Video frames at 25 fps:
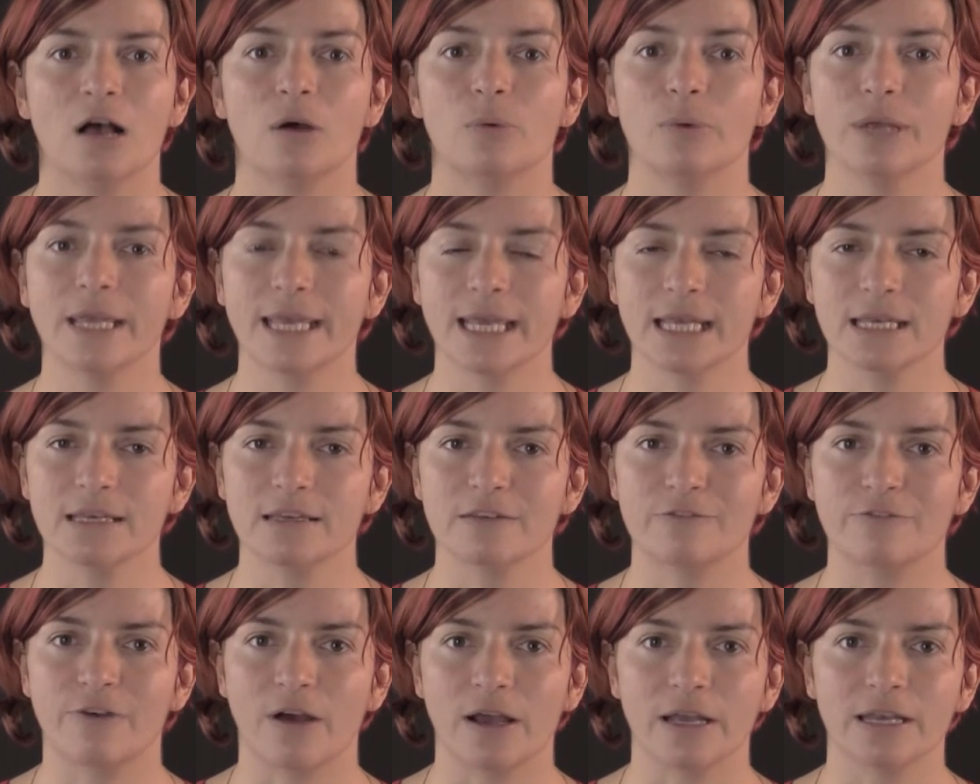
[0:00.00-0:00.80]
We can
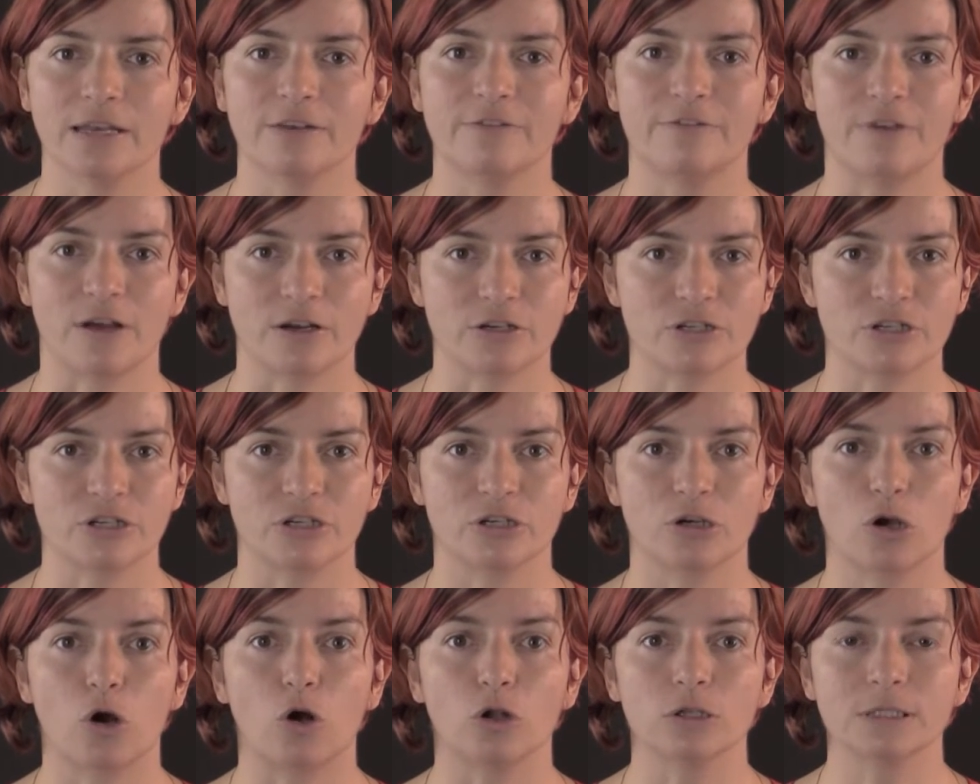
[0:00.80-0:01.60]
define a
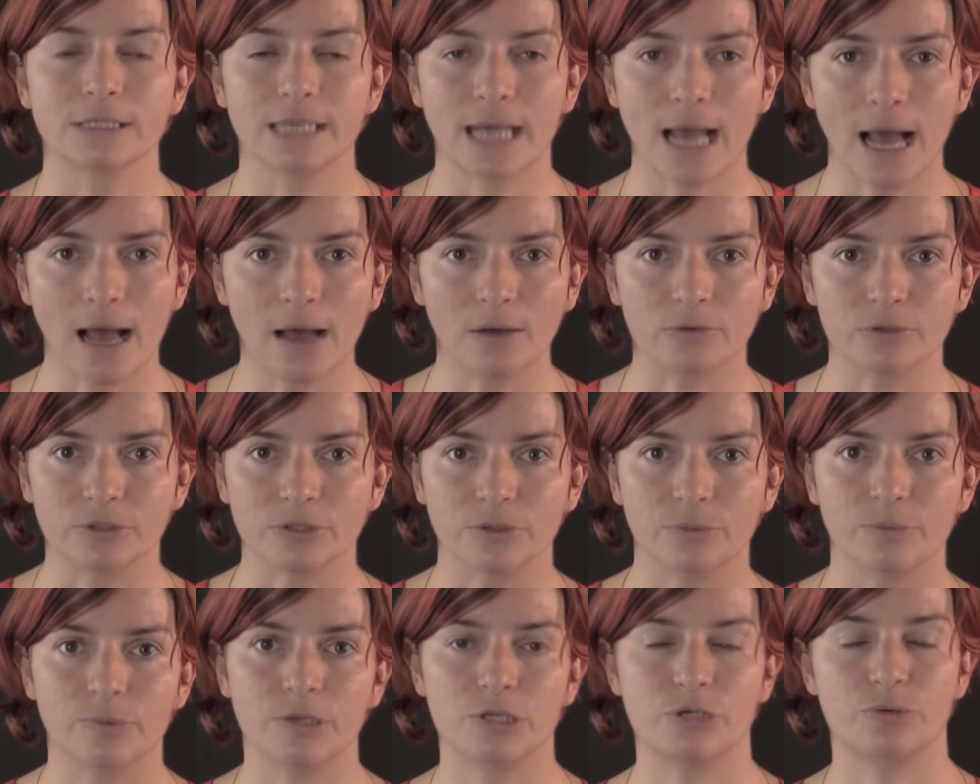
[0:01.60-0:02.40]
function called count,
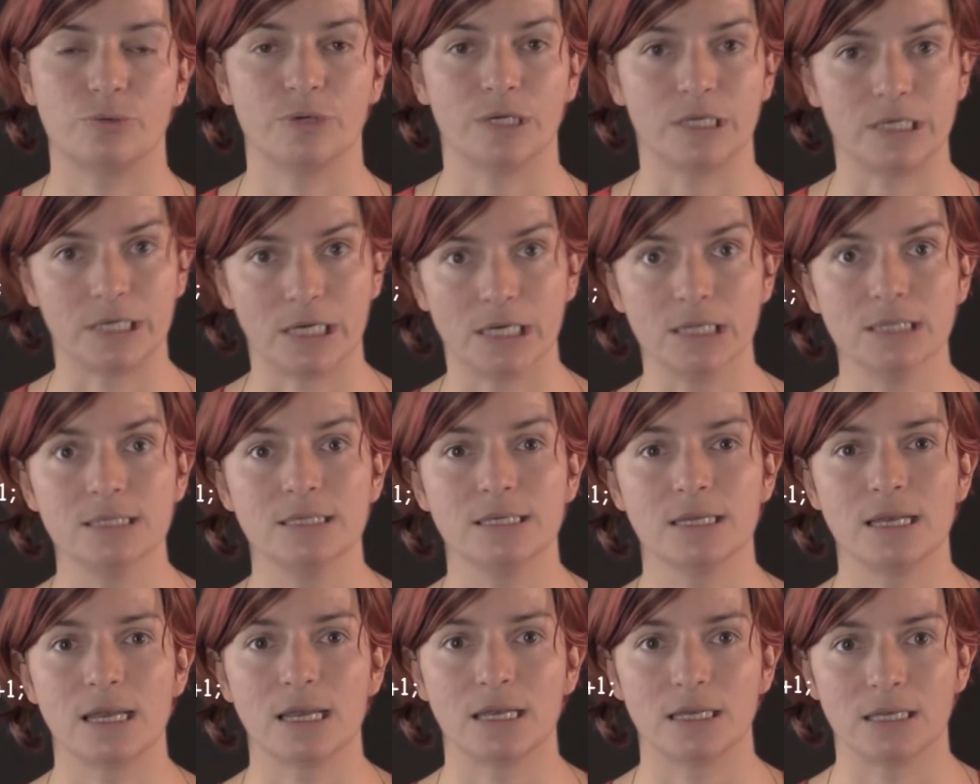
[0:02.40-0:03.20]
which returns
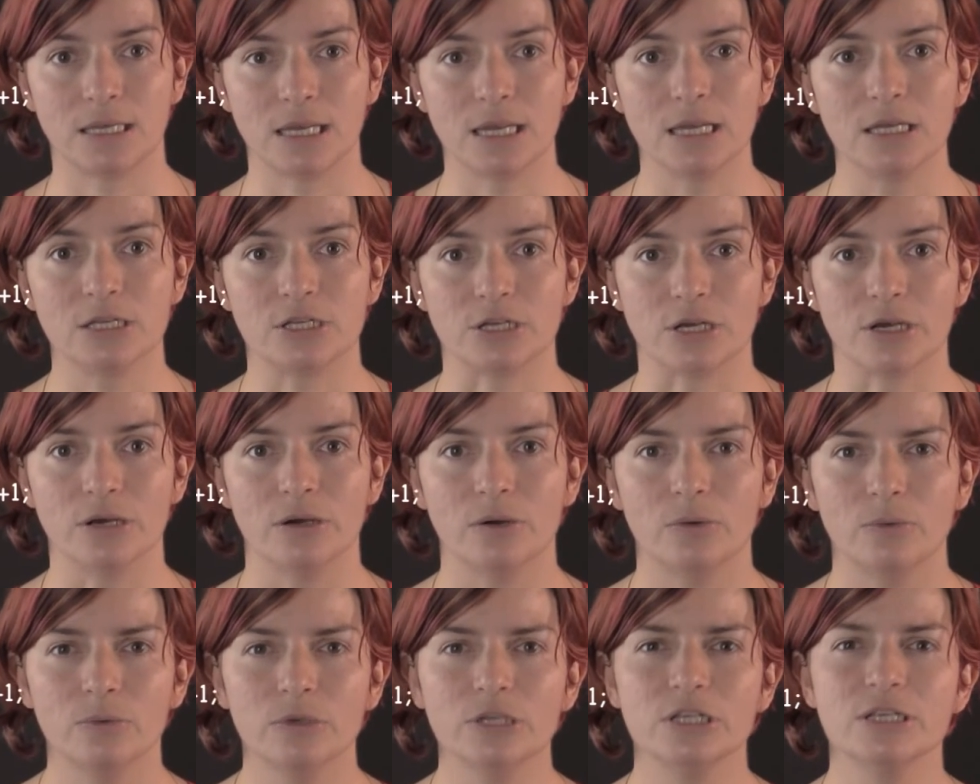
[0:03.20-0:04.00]
an integer,
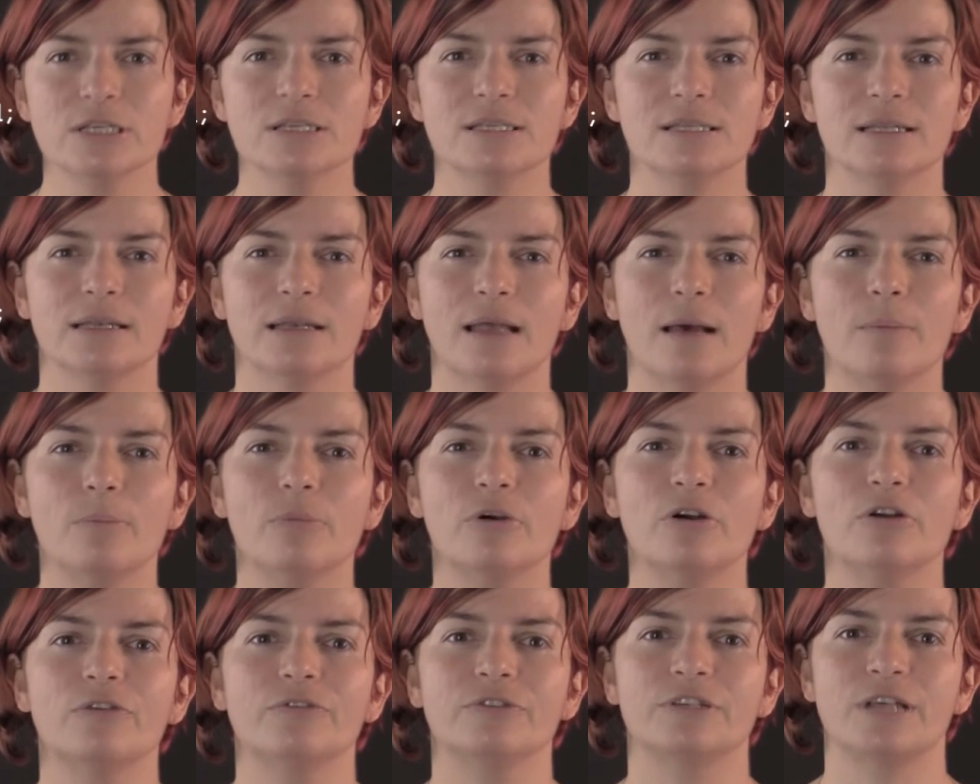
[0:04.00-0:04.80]
which is the
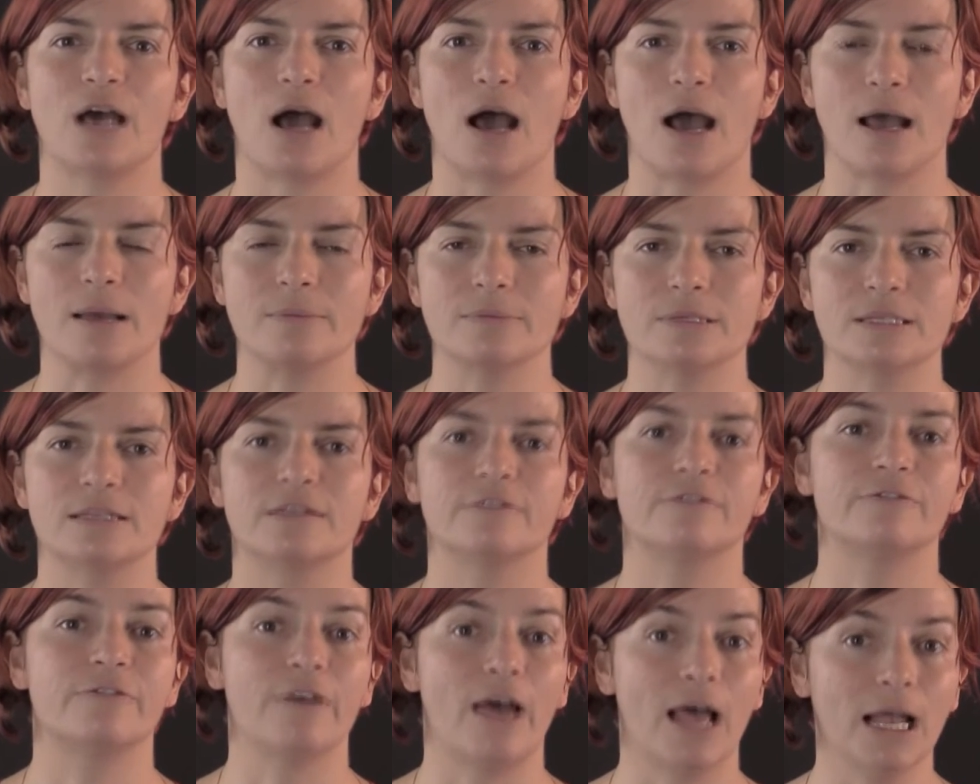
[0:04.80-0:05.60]
number of times
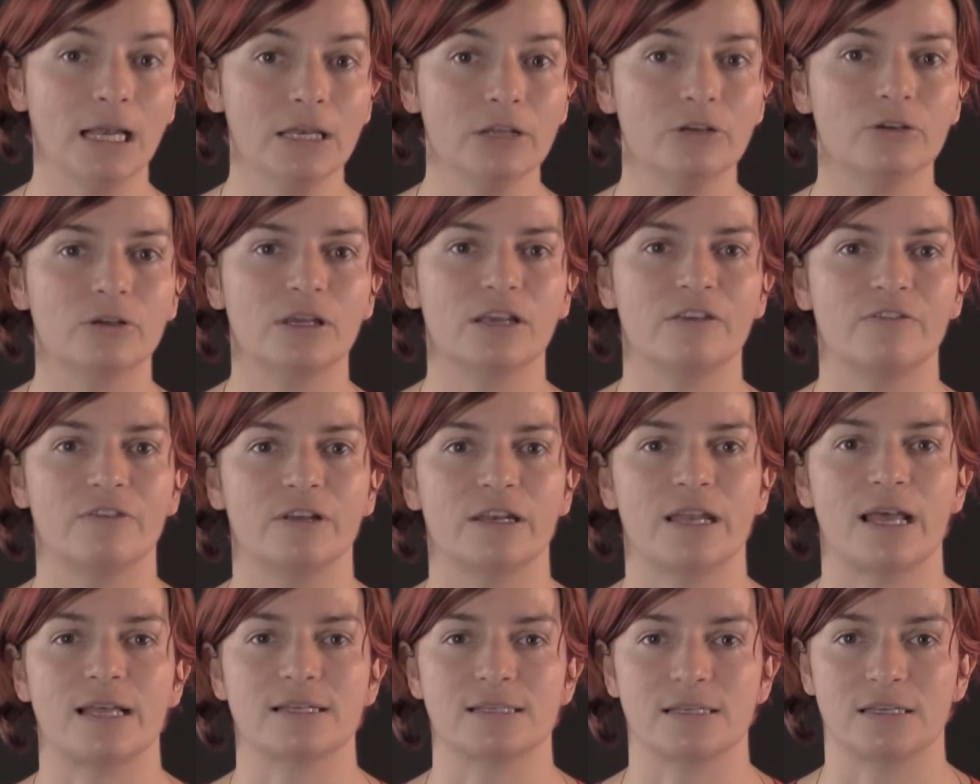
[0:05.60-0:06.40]
the value
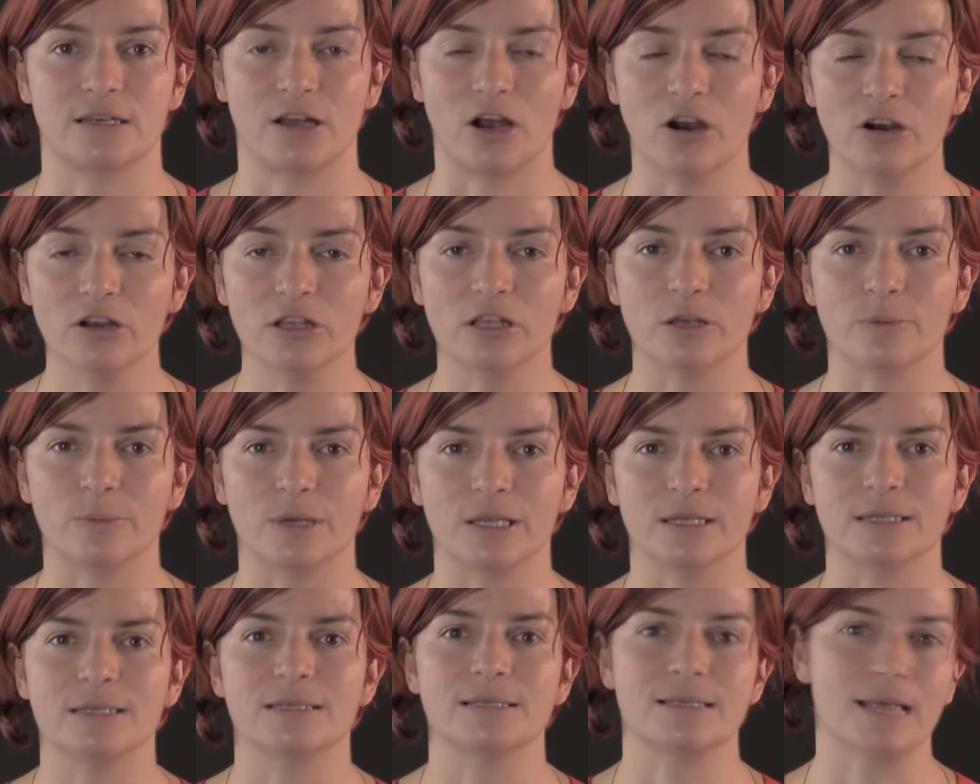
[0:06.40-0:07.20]
given as an
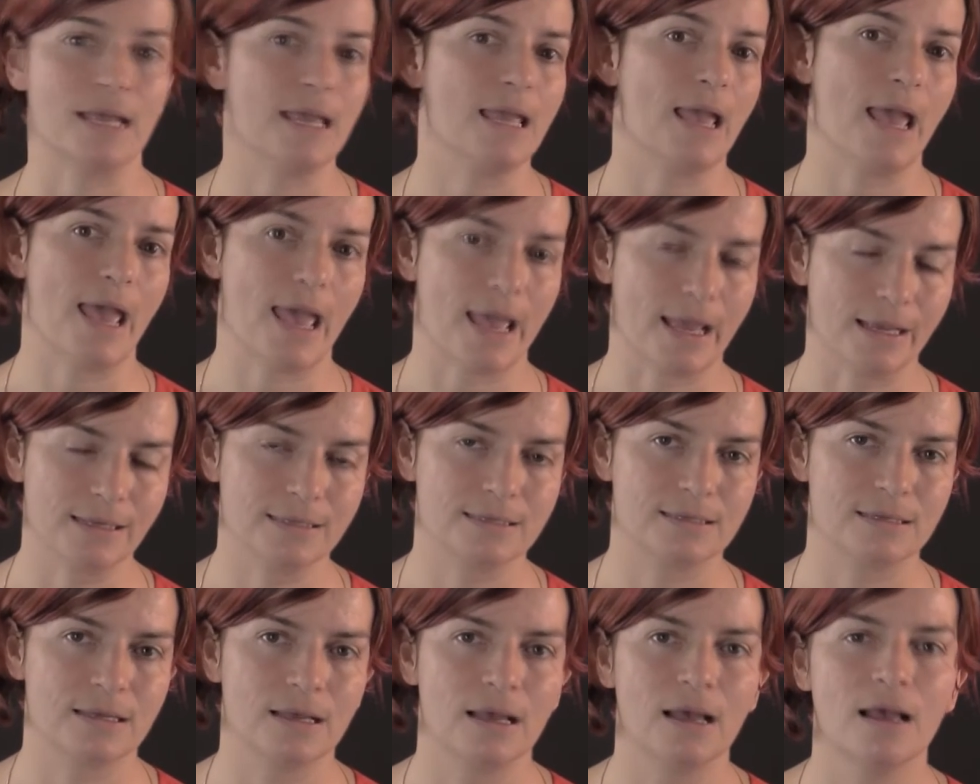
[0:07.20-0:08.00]
argument, say
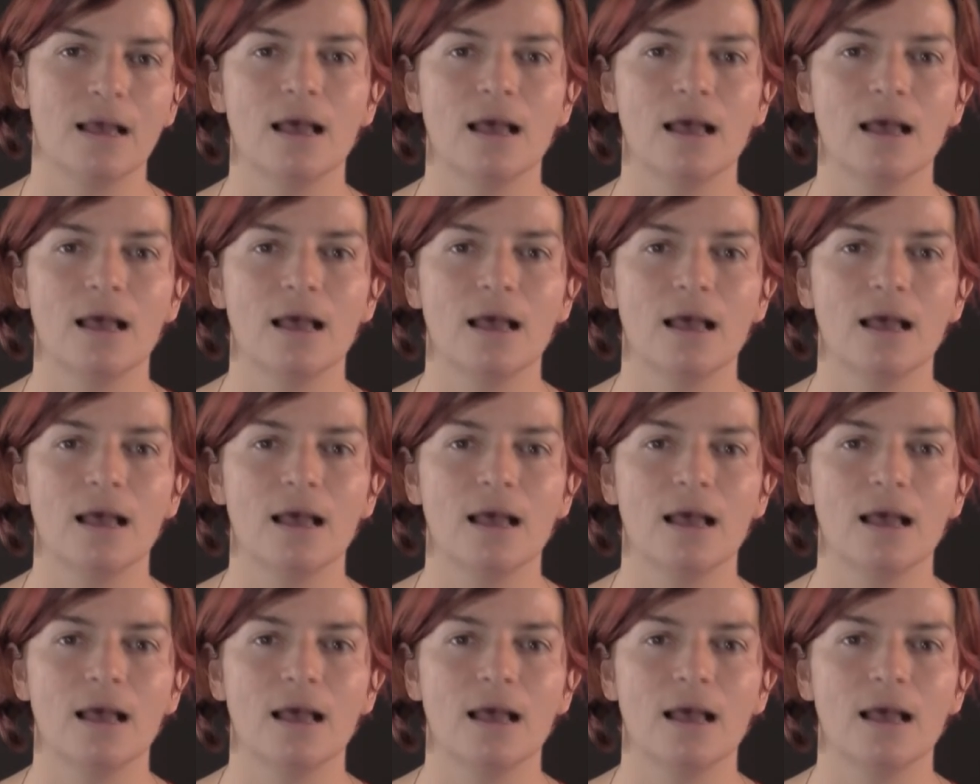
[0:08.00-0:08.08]
x,